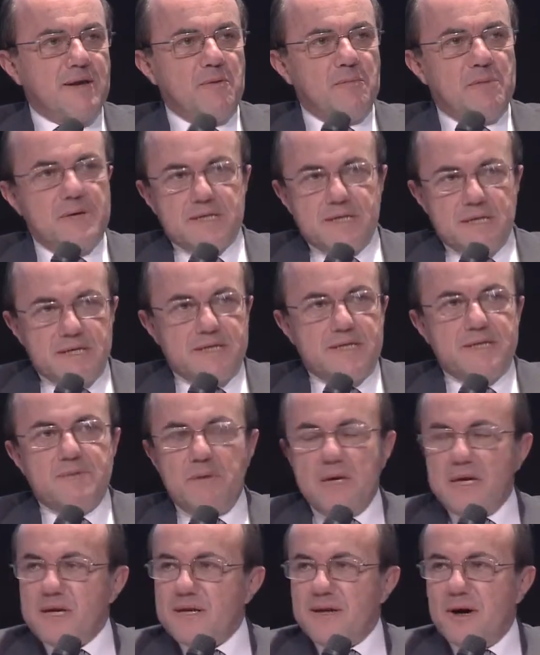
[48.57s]
business is
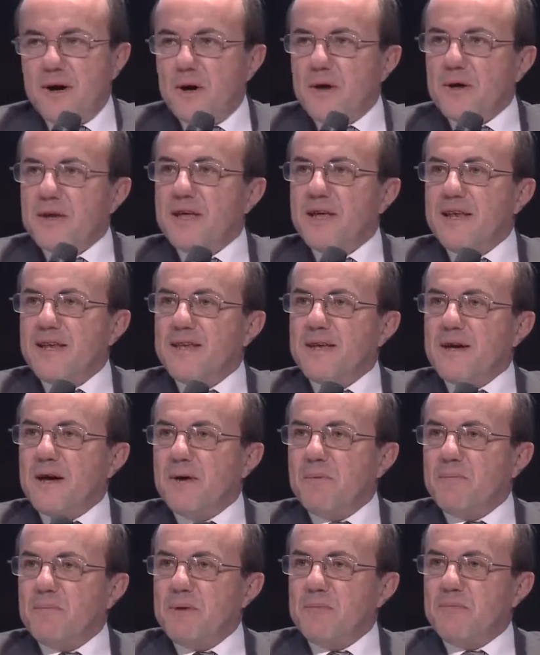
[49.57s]
being done
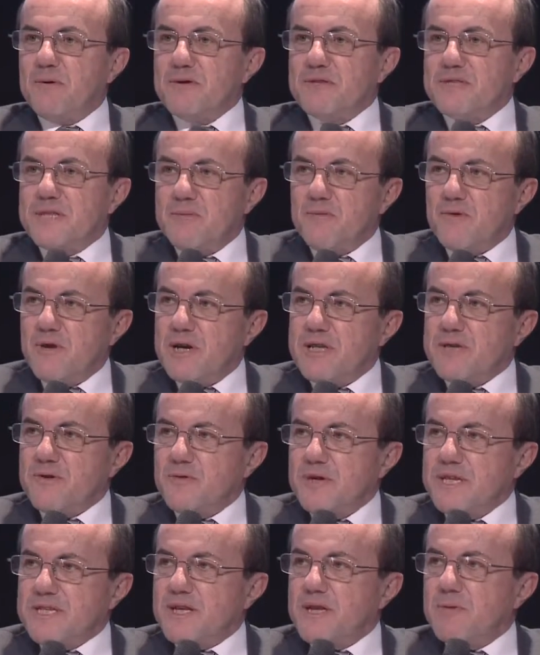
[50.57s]
and people seem
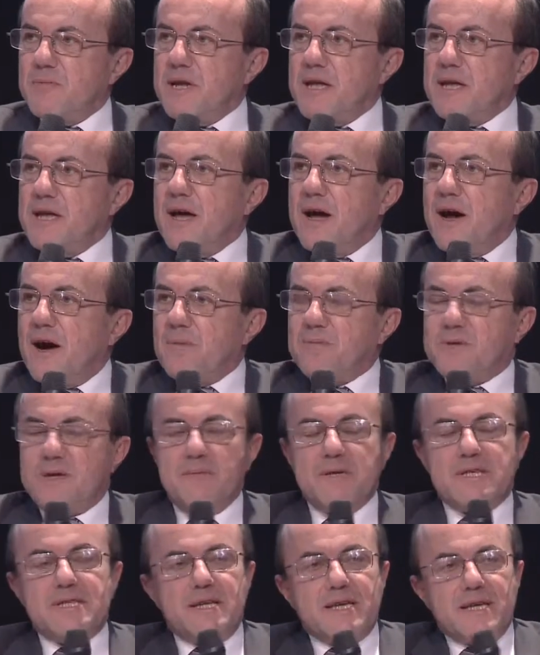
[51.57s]
reasonably
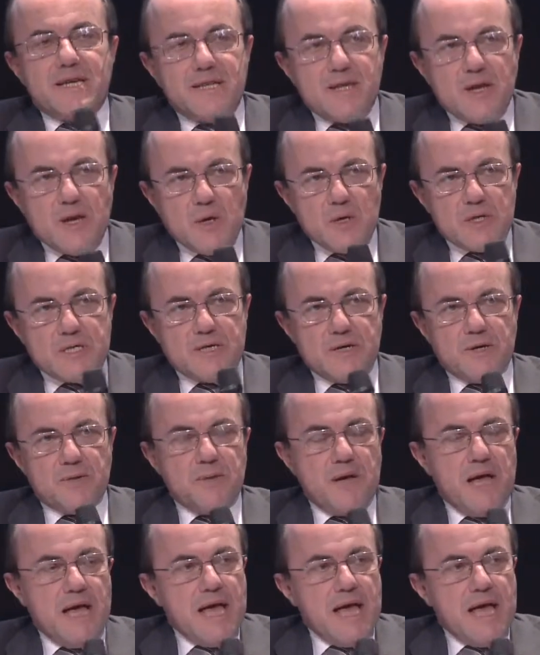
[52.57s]
optimistic in the long term.